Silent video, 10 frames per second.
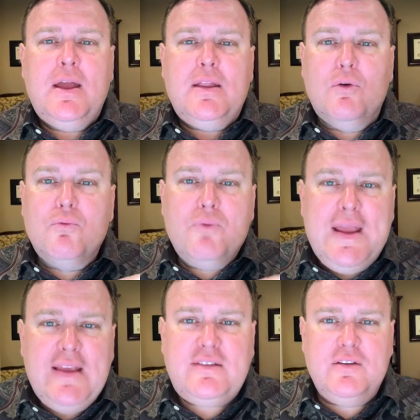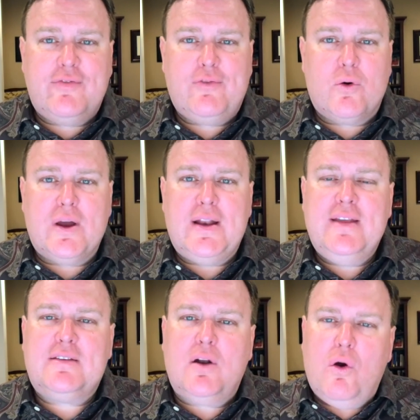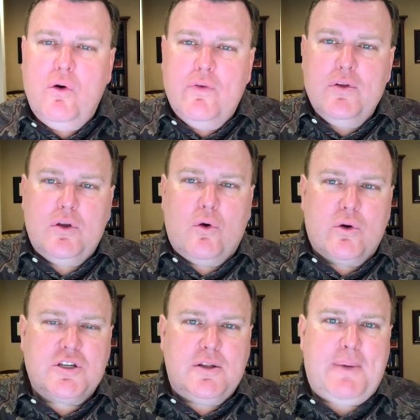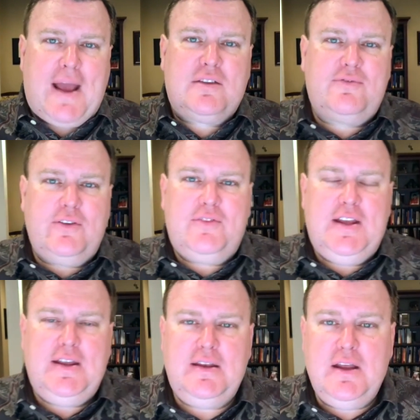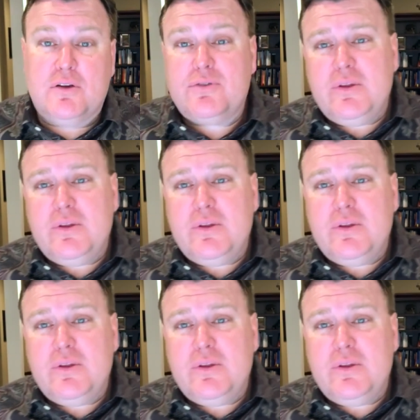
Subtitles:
The reason for it is that over the course of the past 15 years,